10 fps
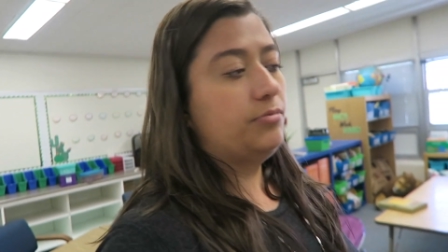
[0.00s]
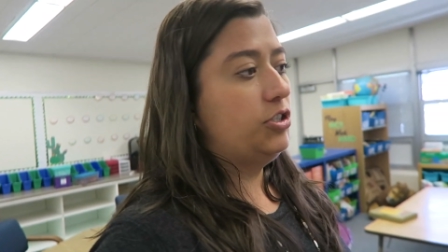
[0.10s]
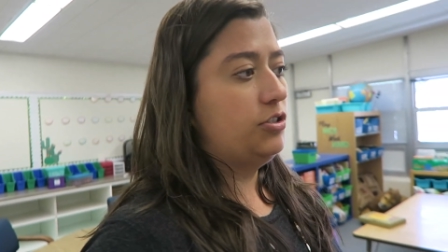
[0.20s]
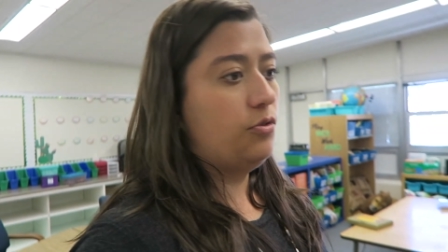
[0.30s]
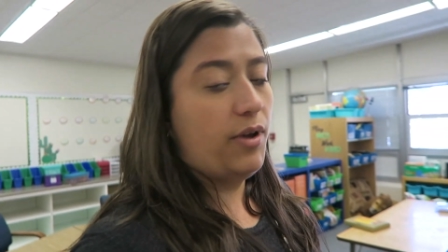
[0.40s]

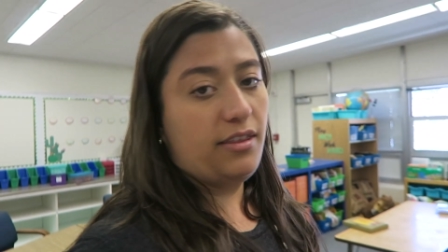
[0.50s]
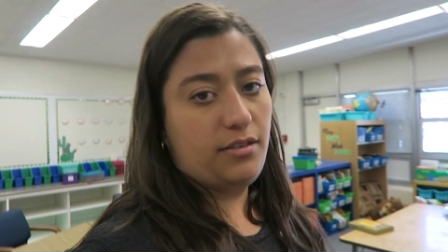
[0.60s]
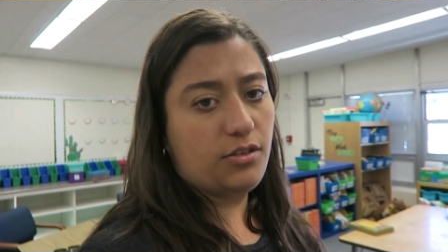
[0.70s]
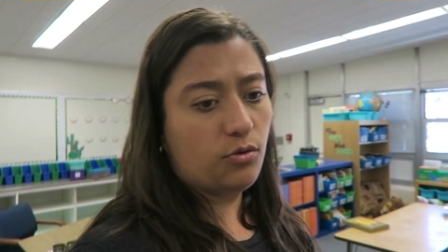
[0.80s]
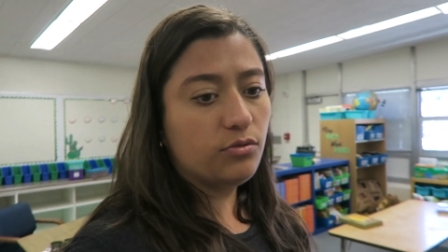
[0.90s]
Just the way the
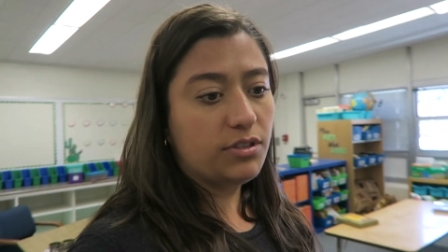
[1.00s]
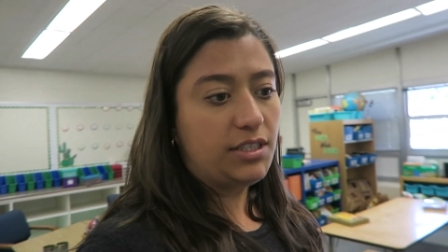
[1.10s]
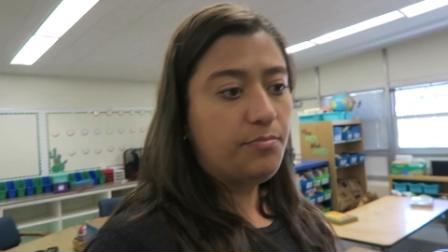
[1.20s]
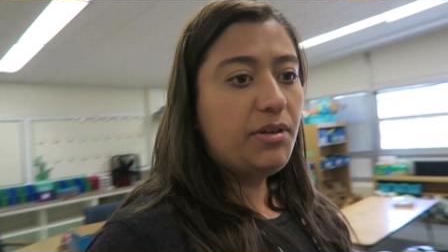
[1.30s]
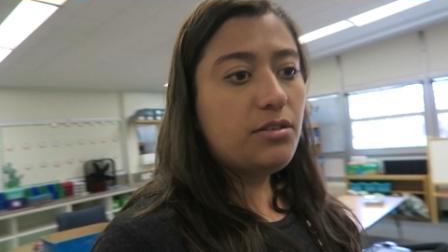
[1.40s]
school
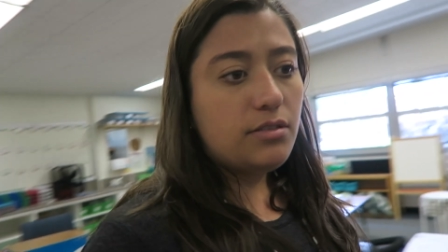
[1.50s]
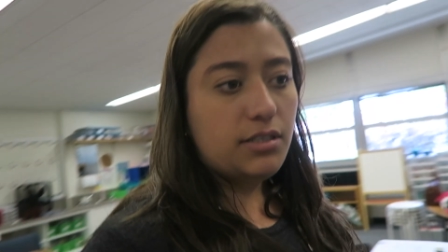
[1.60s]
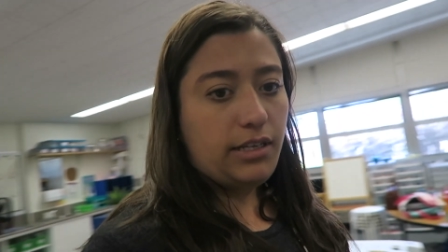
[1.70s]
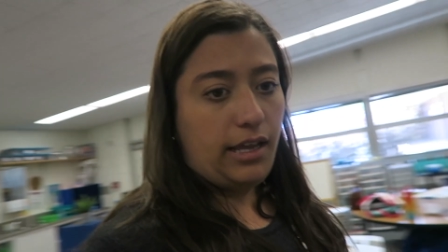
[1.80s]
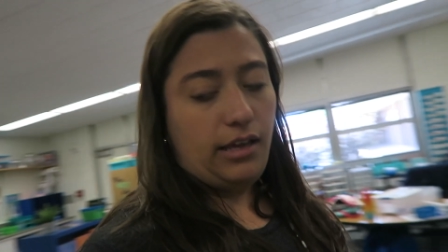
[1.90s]
is
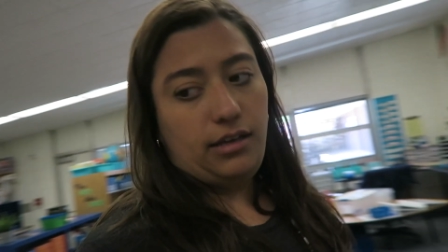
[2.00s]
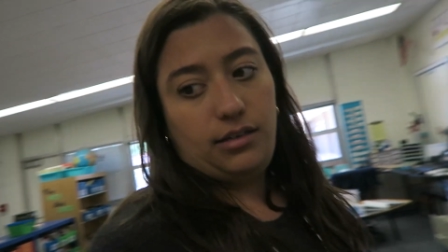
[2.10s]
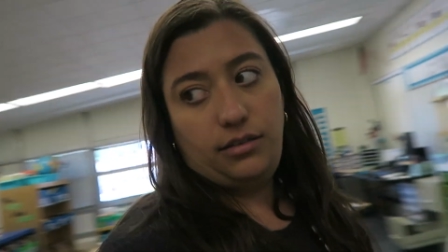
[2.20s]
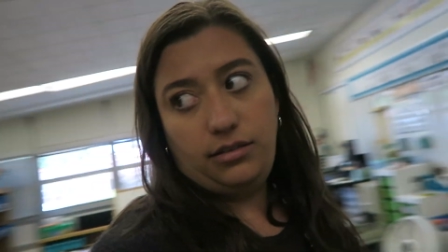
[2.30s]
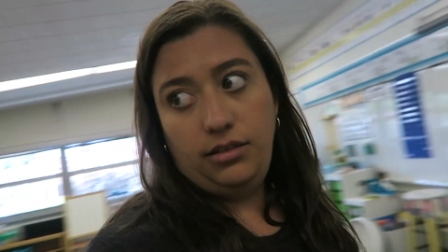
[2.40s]
built,
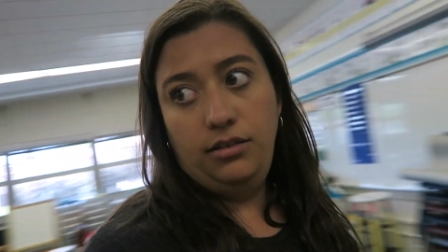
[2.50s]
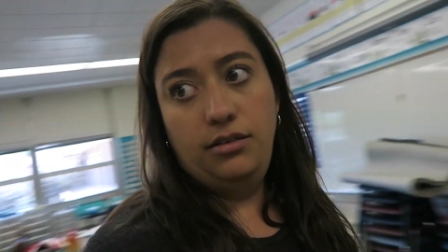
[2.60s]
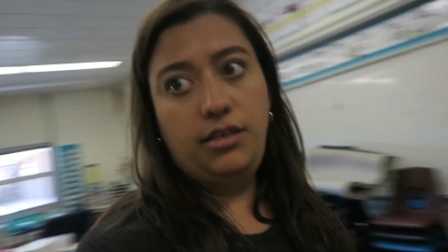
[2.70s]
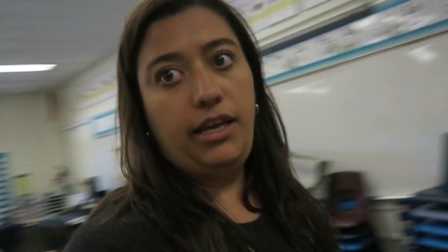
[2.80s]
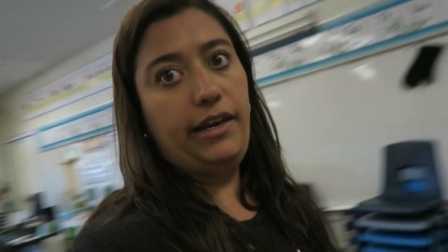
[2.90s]
and
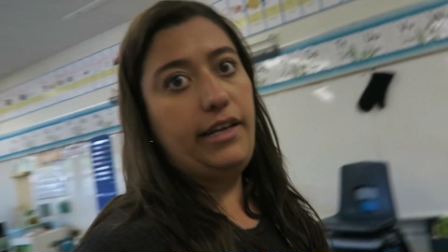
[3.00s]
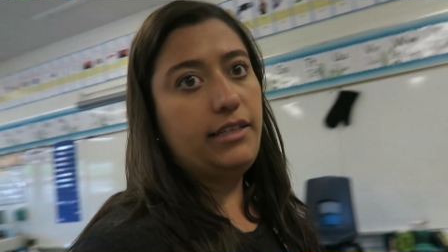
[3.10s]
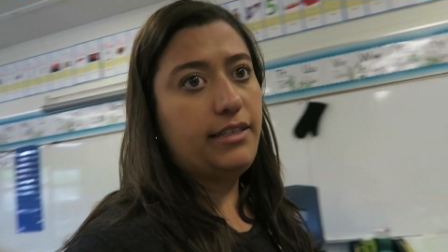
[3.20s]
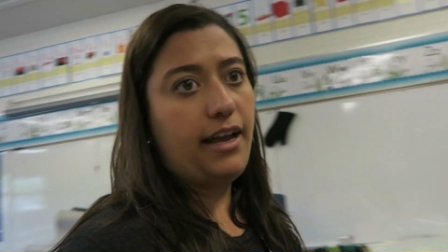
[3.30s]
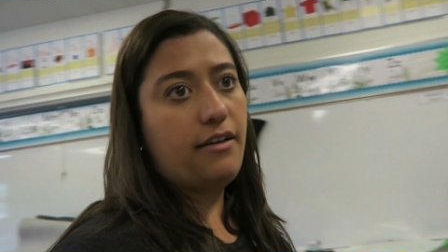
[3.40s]
it
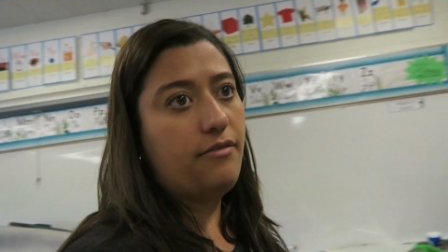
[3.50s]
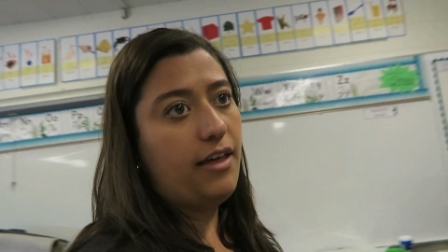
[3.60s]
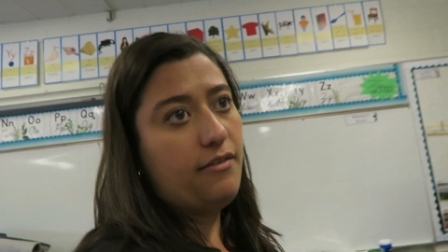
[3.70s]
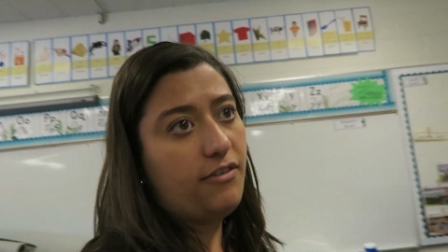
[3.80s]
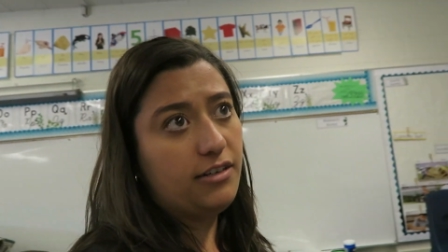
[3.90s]
needs to have
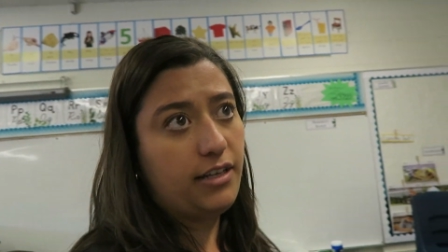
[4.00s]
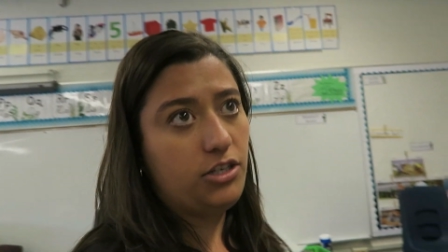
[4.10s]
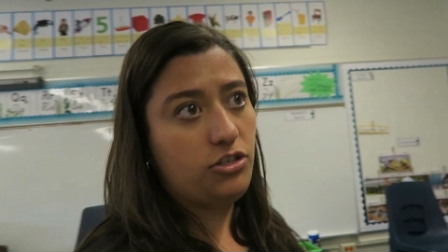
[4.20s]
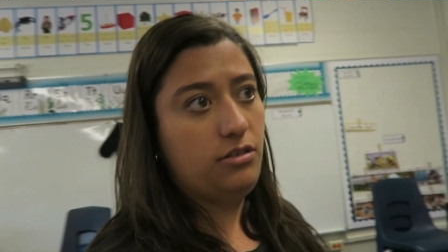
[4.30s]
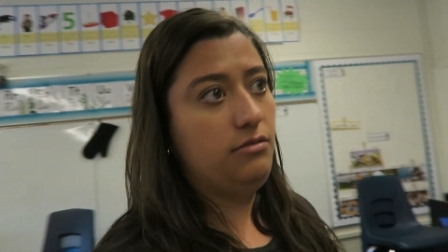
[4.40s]
that
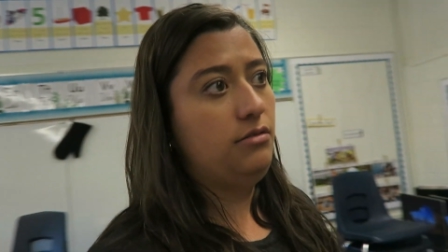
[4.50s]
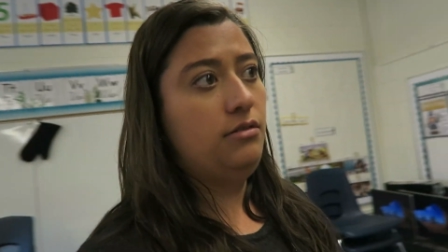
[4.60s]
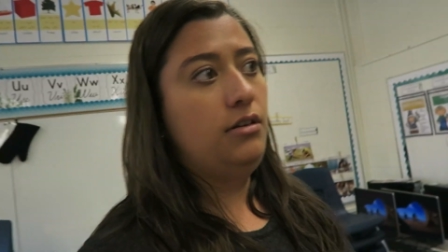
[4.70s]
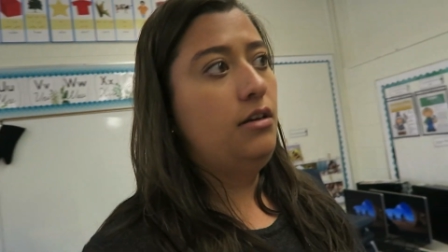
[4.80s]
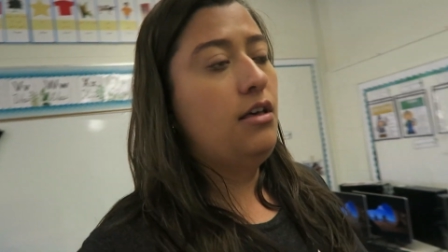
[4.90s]
ventilation
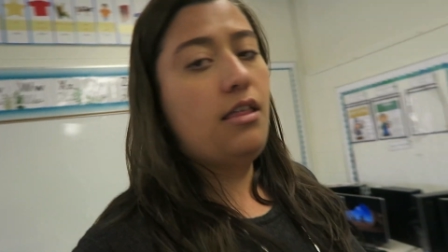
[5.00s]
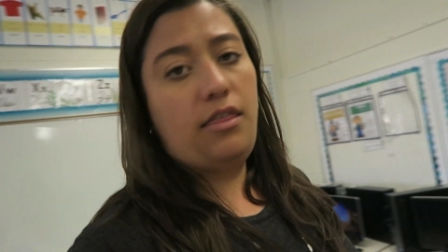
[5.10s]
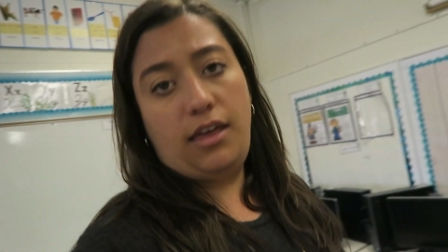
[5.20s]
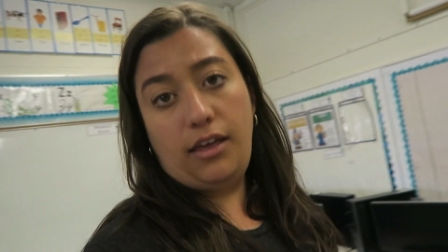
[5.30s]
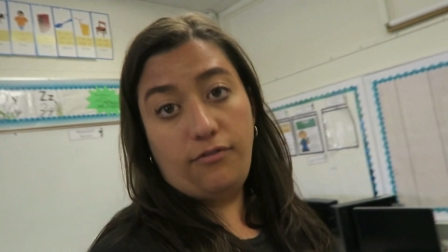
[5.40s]

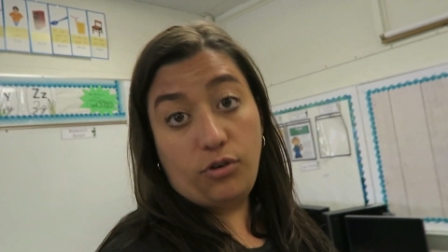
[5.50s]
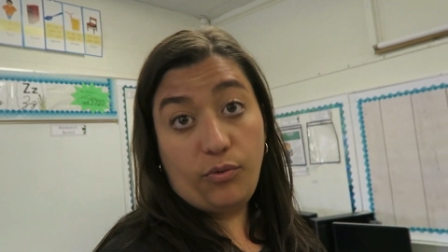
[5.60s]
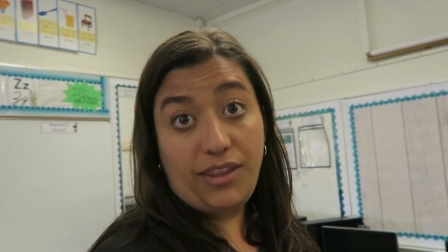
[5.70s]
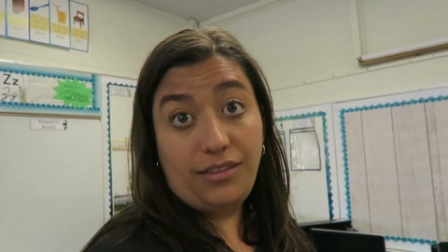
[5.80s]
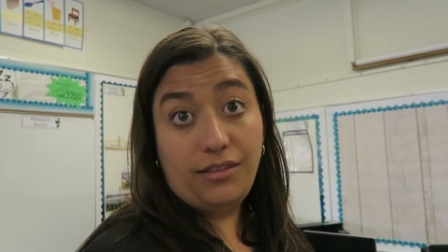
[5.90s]
thing for
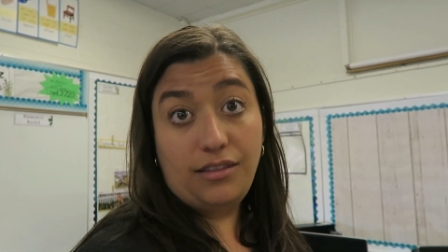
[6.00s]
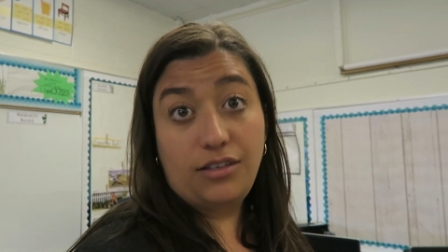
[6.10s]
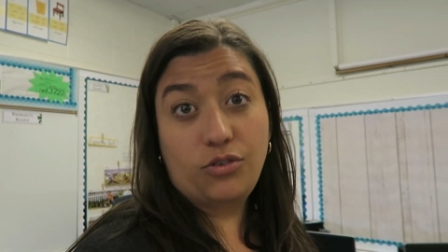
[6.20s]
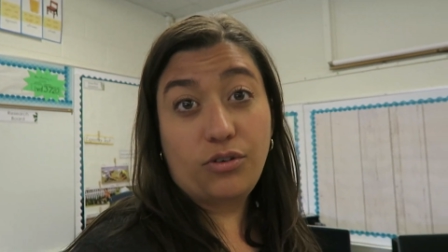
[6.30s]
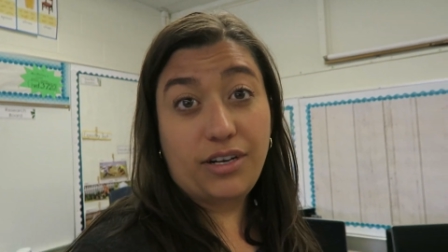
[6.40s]
when
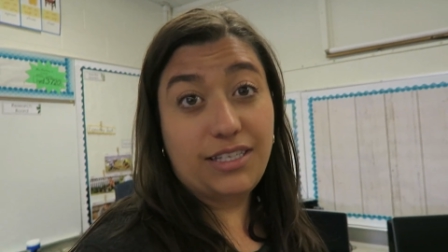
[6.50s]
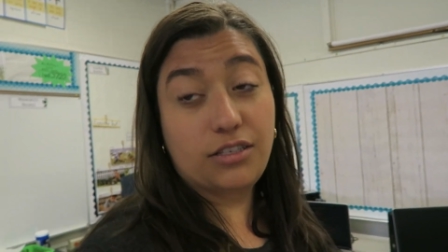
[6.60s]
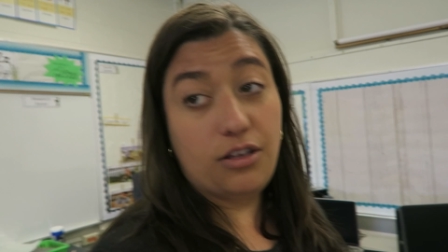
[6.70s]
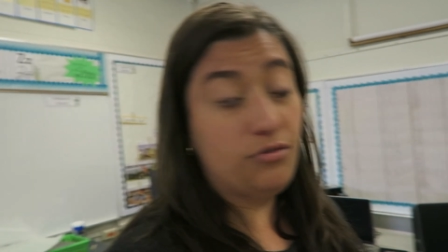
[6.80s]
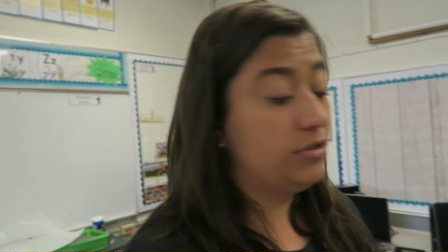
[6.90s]
the door is
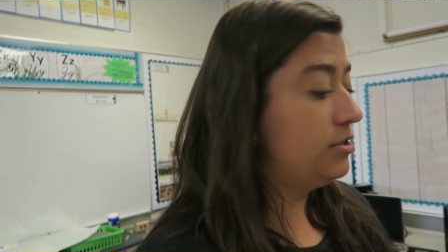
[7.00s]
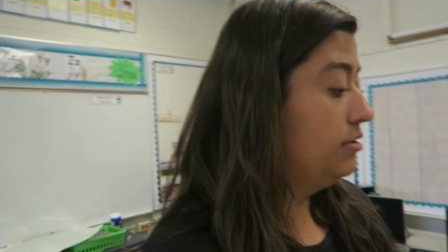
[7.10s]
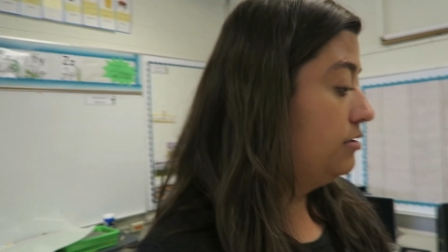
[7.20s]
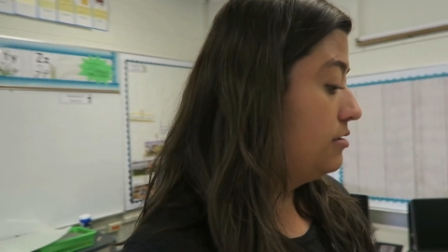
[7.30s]
closed,